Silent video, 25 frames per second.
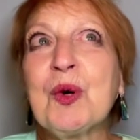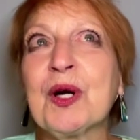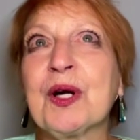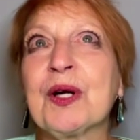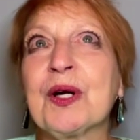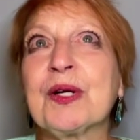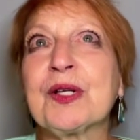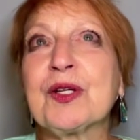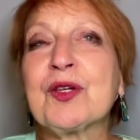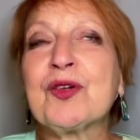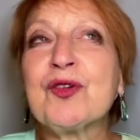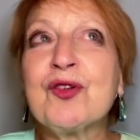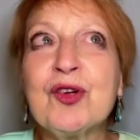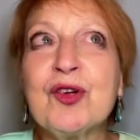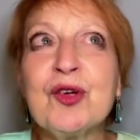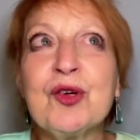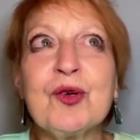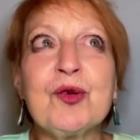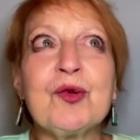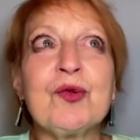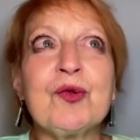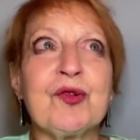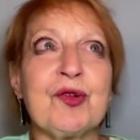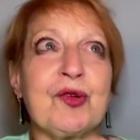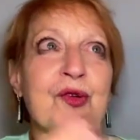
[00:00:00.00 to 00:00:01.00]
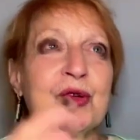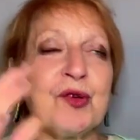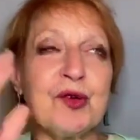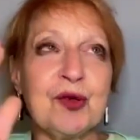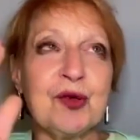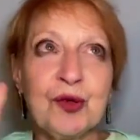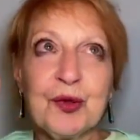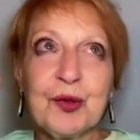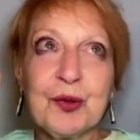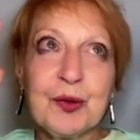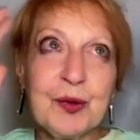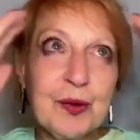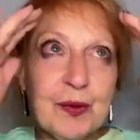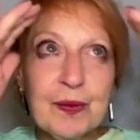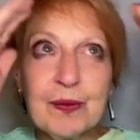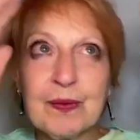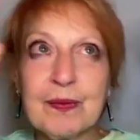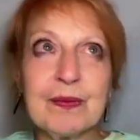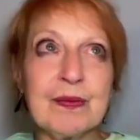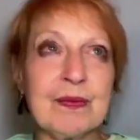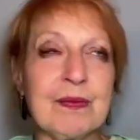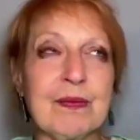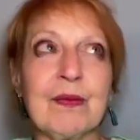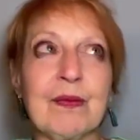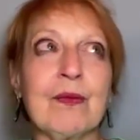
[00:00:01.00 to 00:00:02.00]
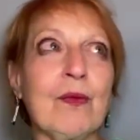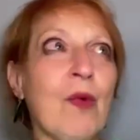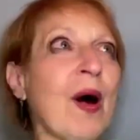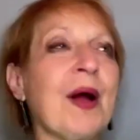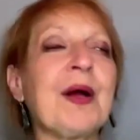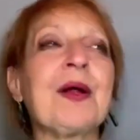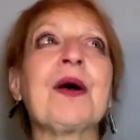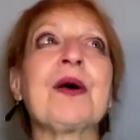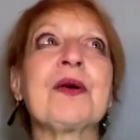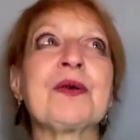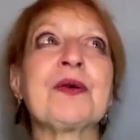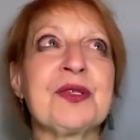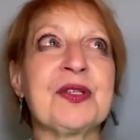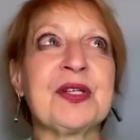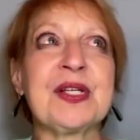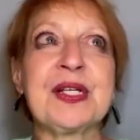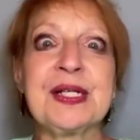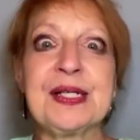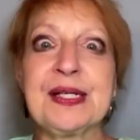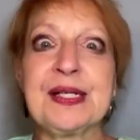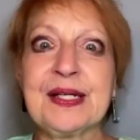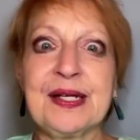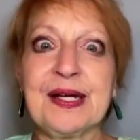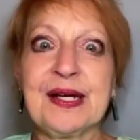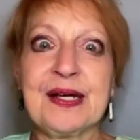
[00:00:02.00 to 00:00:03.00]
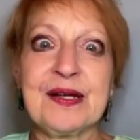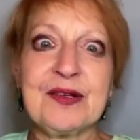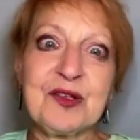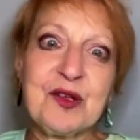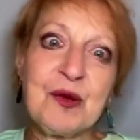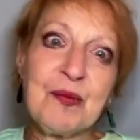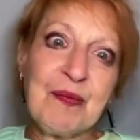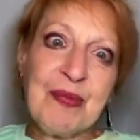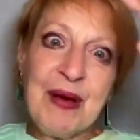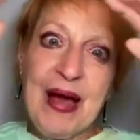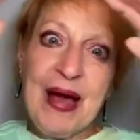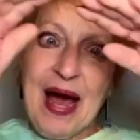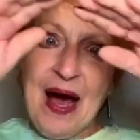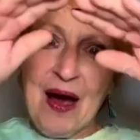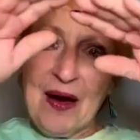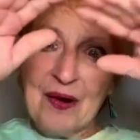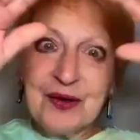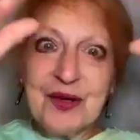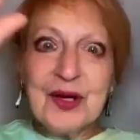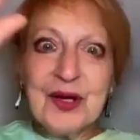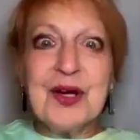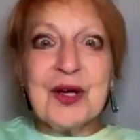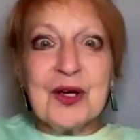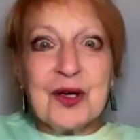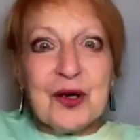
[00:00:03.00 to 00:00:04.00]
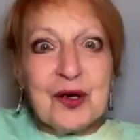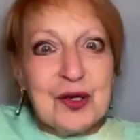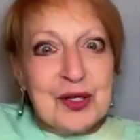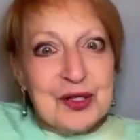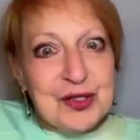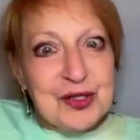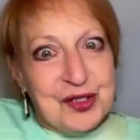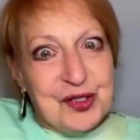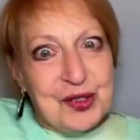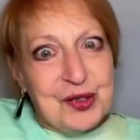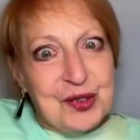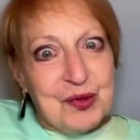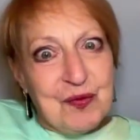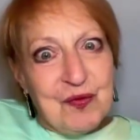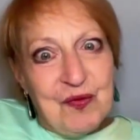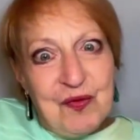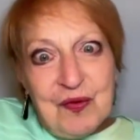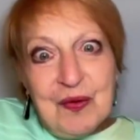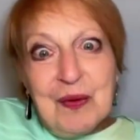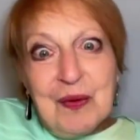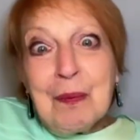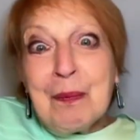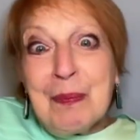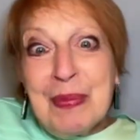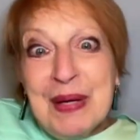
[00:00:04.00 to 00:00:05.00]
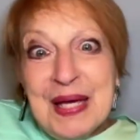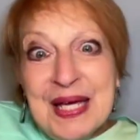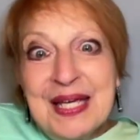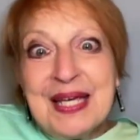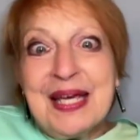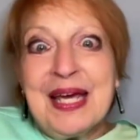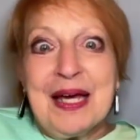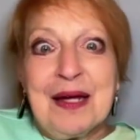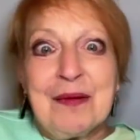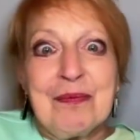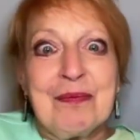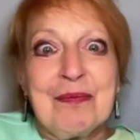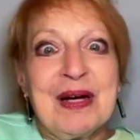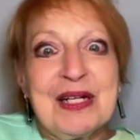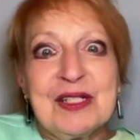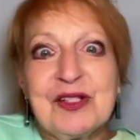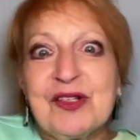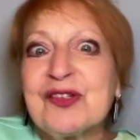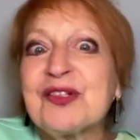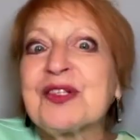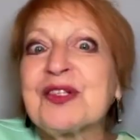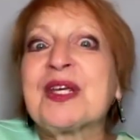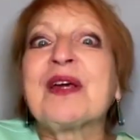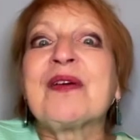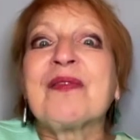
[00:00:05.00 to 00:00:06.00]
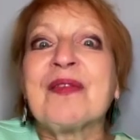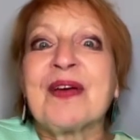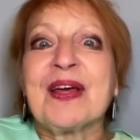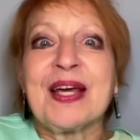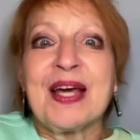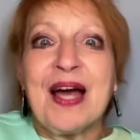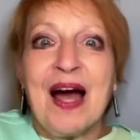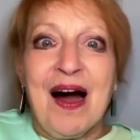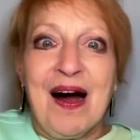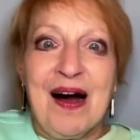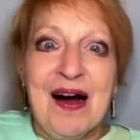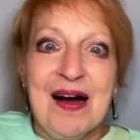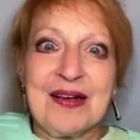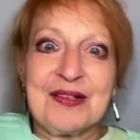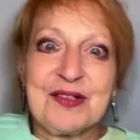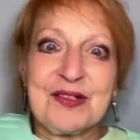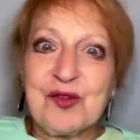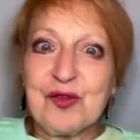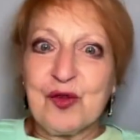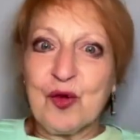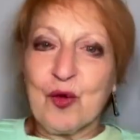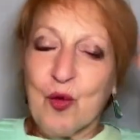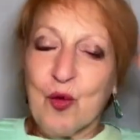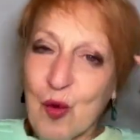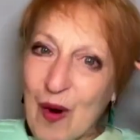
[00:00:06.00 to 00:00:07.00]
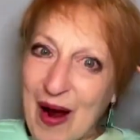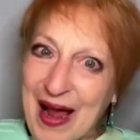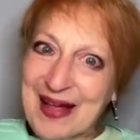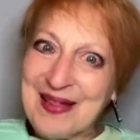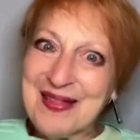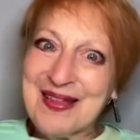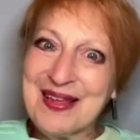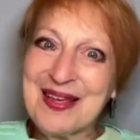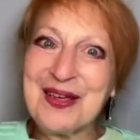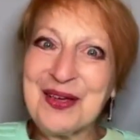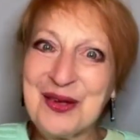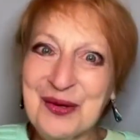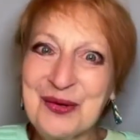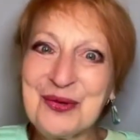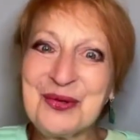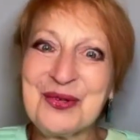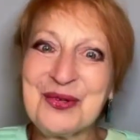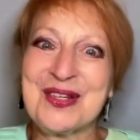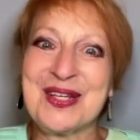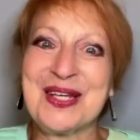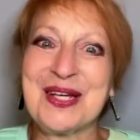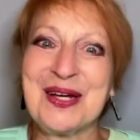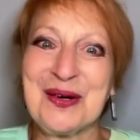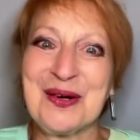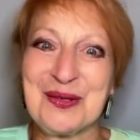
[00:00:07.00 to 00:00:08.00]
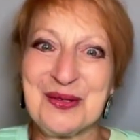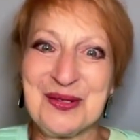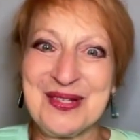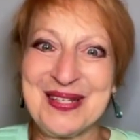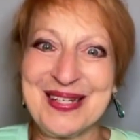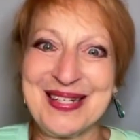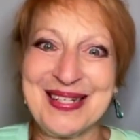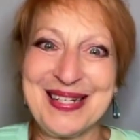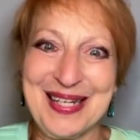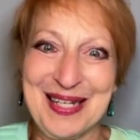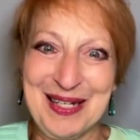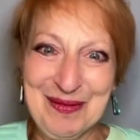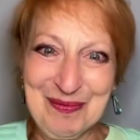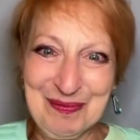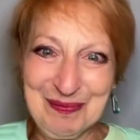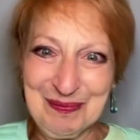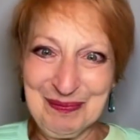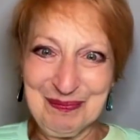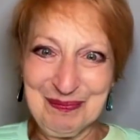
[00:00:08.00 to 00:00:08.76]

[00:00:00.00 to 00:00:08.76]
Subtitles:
are new to what OCD is about, could you begin by just giving us the way that you see OCD?